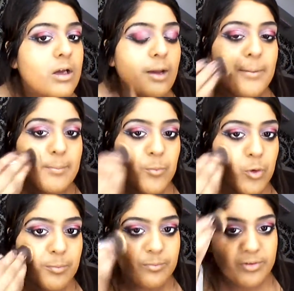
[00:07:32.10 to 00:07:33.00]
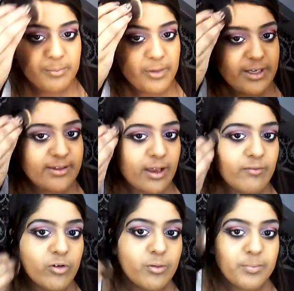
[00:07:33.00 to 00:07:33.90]
a bit more money
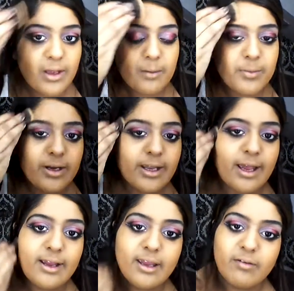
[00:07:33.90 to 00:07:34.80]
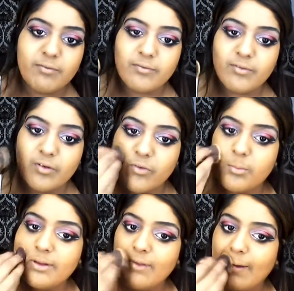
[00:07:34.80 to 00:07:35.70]
saved up, then I'm gonna get a kit for
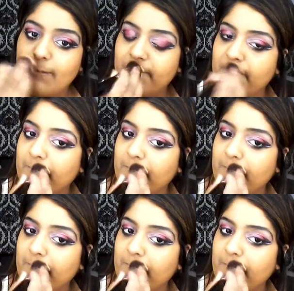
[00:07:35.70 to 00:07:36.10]
myself.